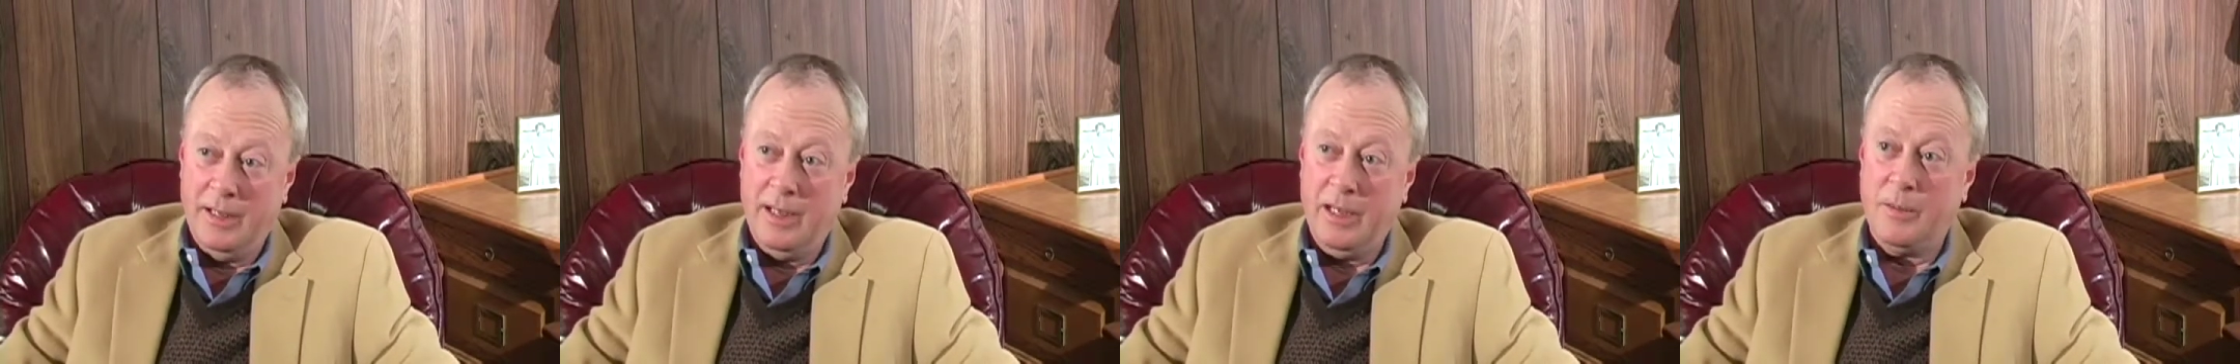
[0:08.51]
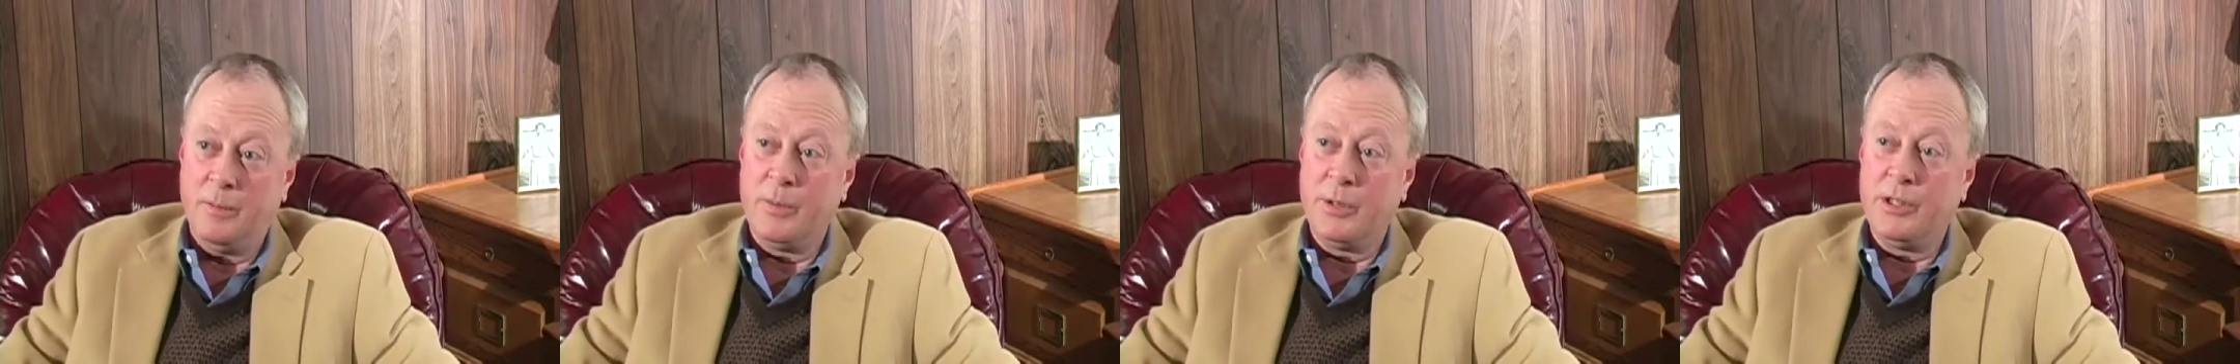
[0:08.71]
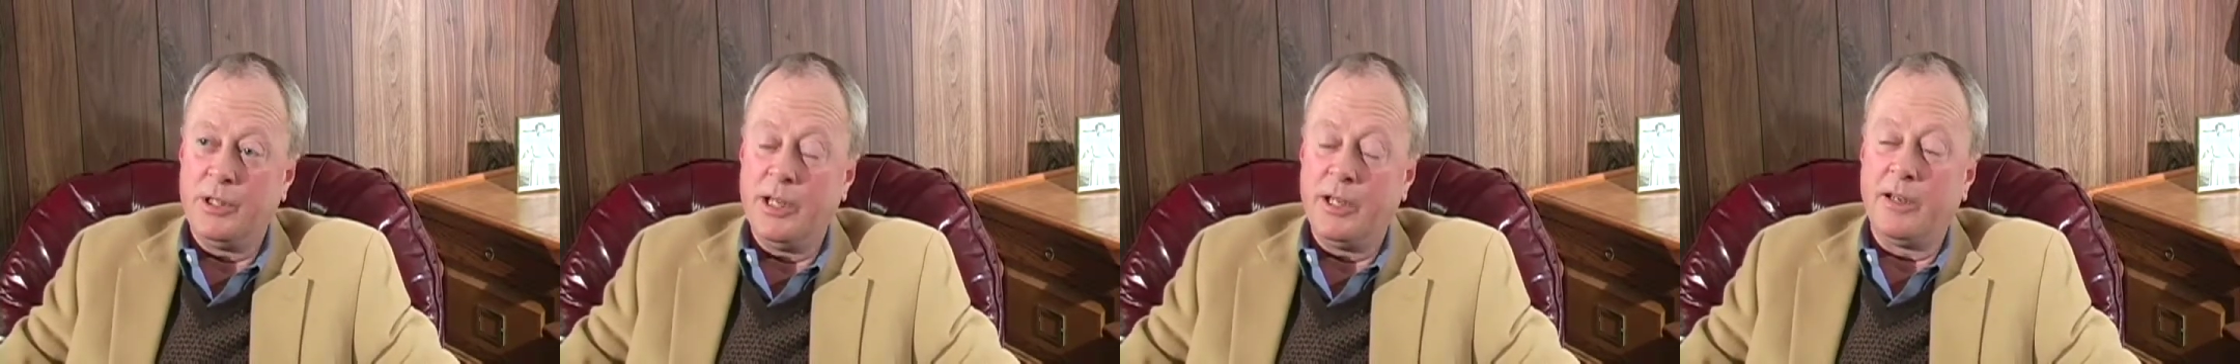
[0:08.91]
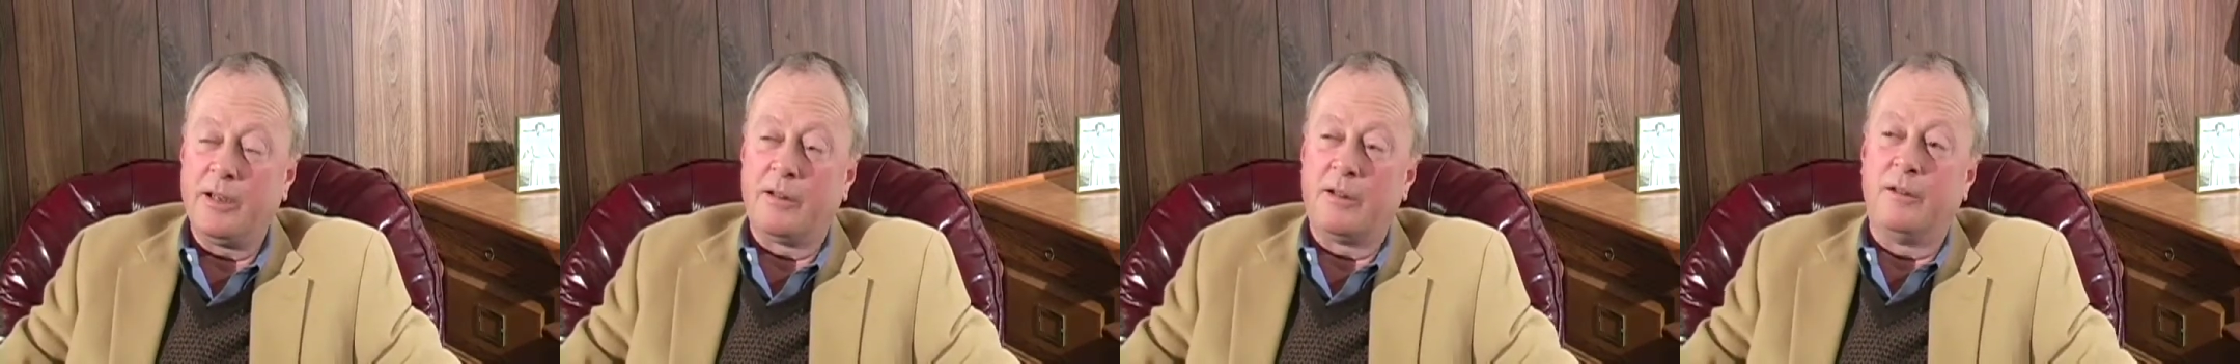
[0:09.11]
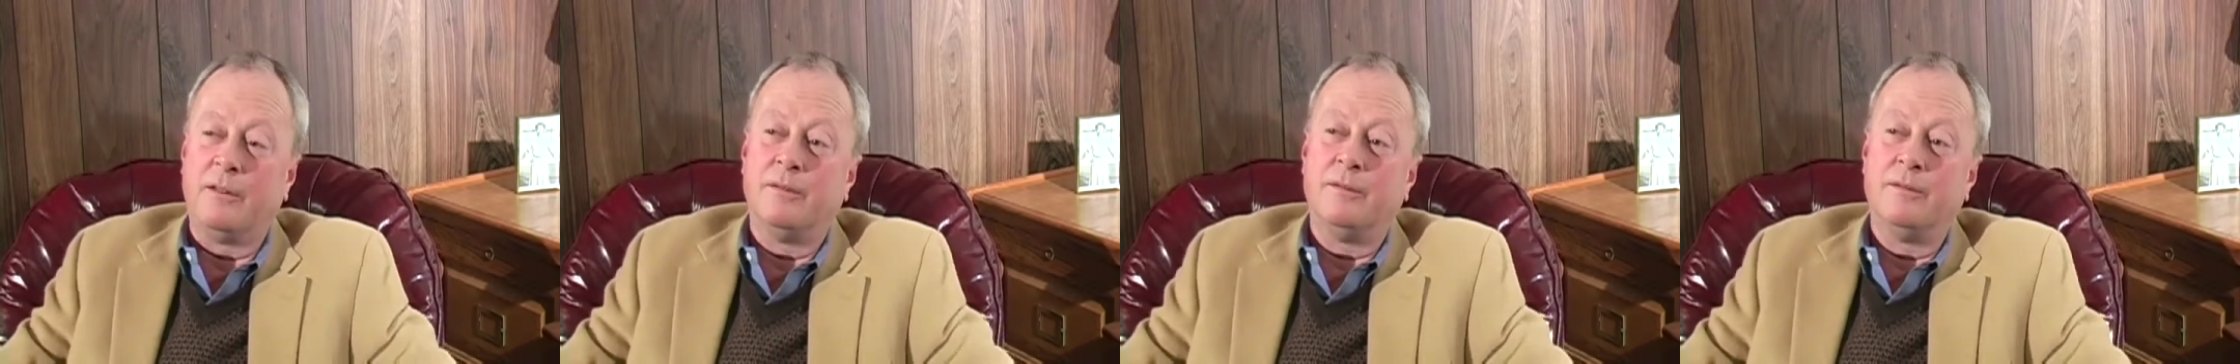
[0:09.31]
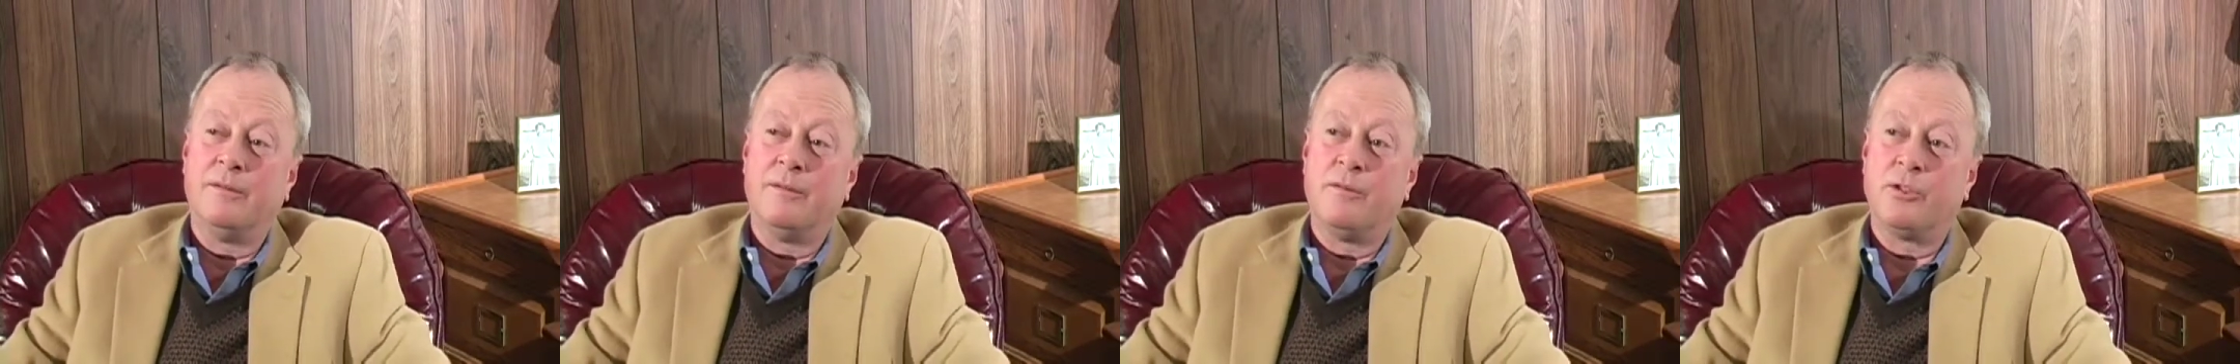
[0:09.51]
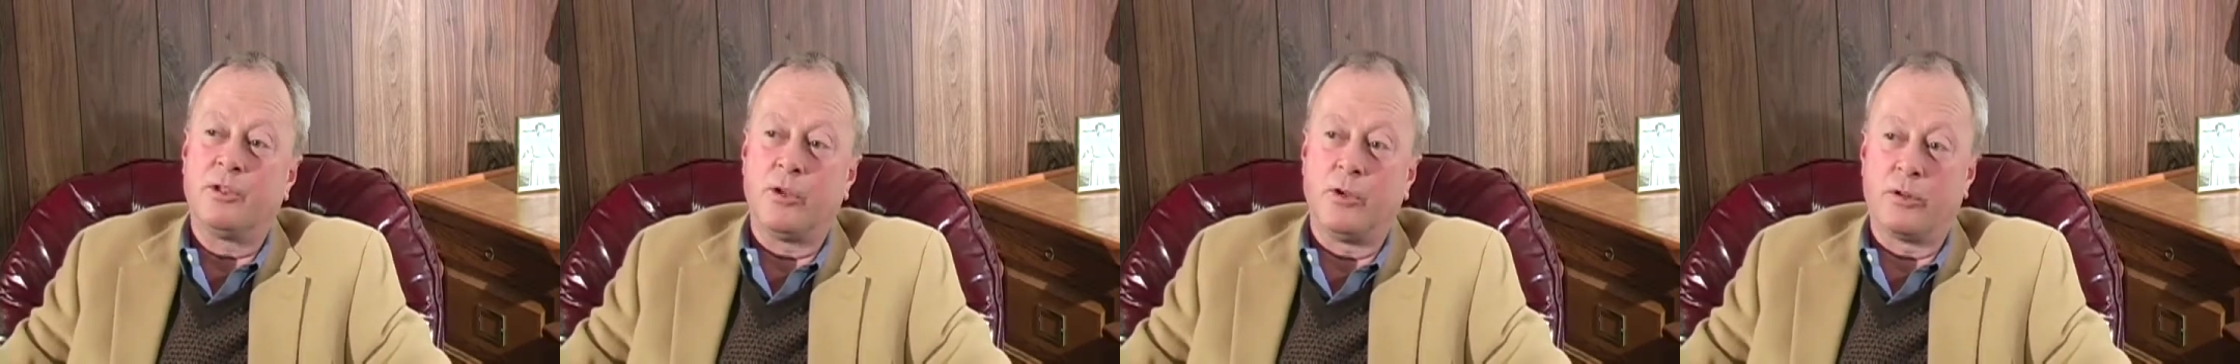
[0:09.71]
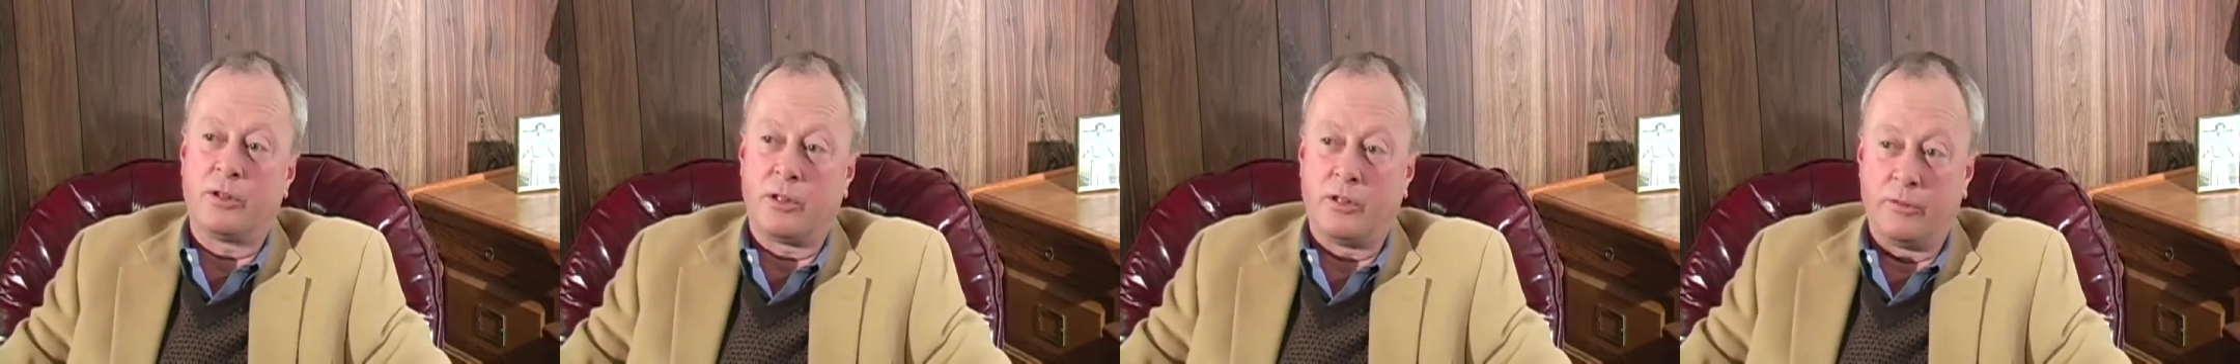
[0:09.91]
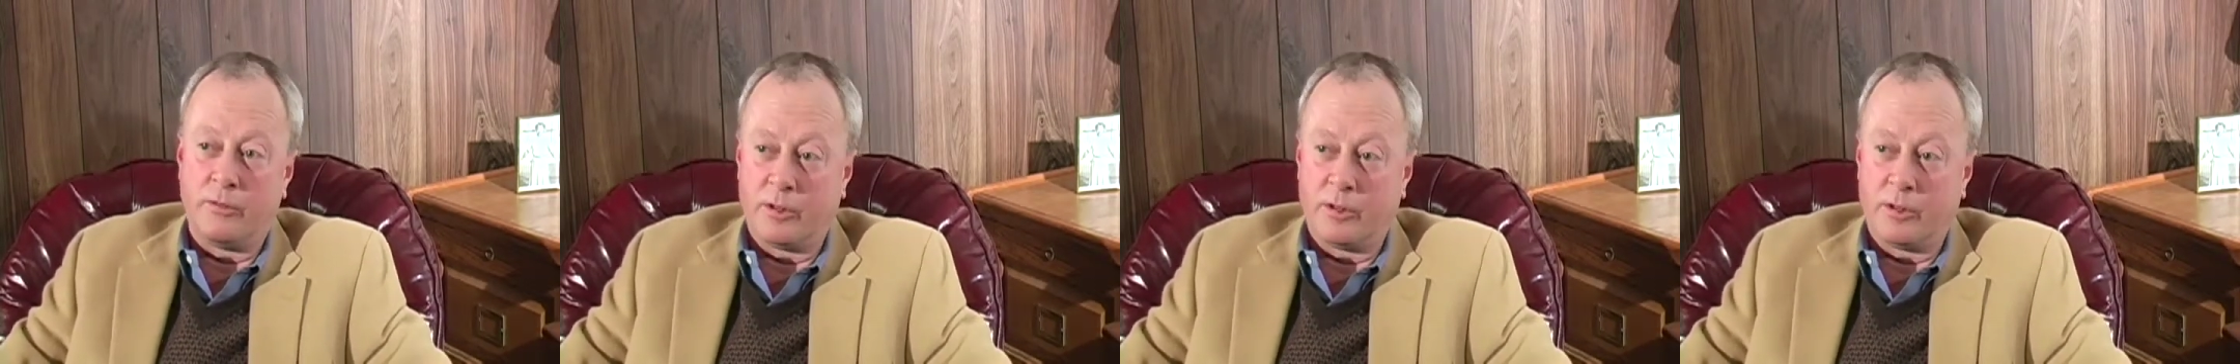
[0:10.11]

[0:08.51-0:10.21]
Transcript: In particular, socially